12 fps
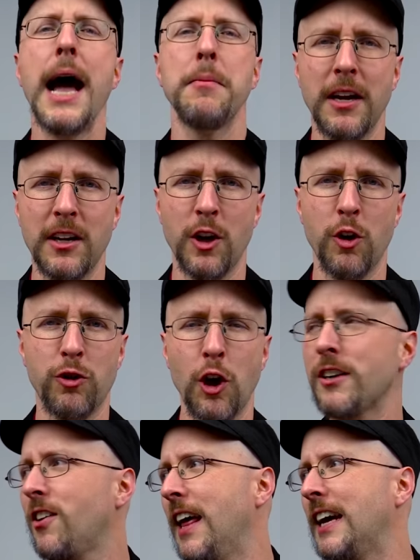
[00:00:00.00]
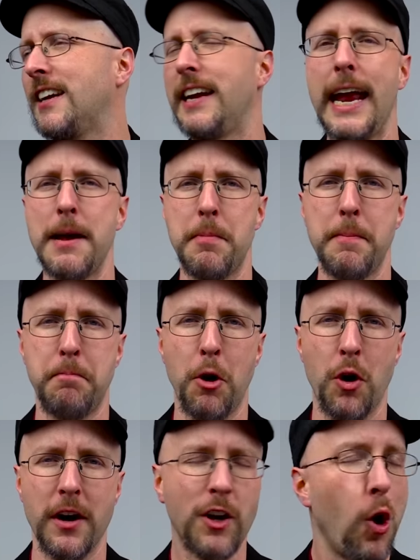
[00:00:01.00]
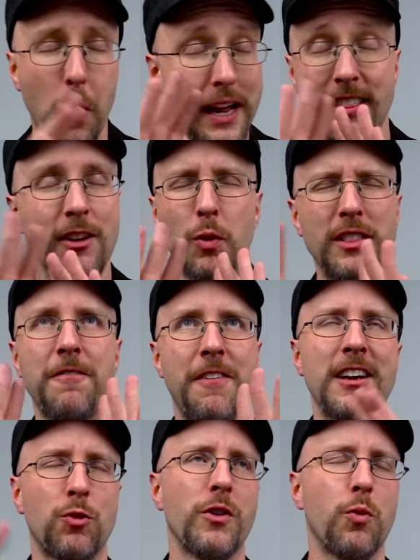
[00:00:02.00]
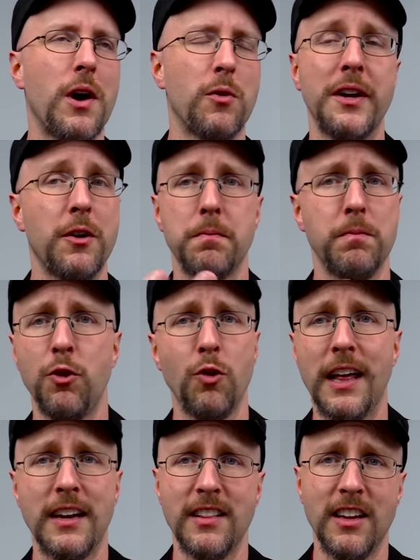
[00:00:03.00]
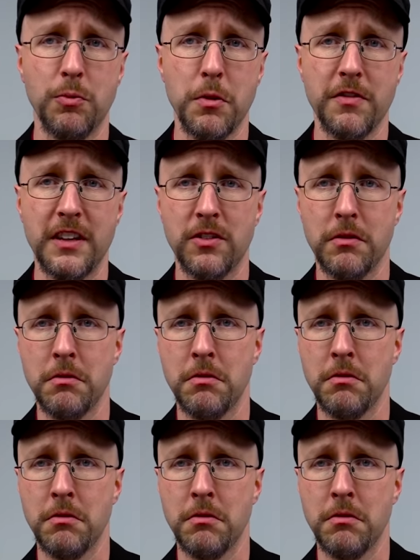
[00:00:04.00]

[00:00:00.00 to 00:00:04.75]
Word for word: I'm gonna go talk to that Gambit boy. No, wait, that's what the fans would want. We don't do that in these movies.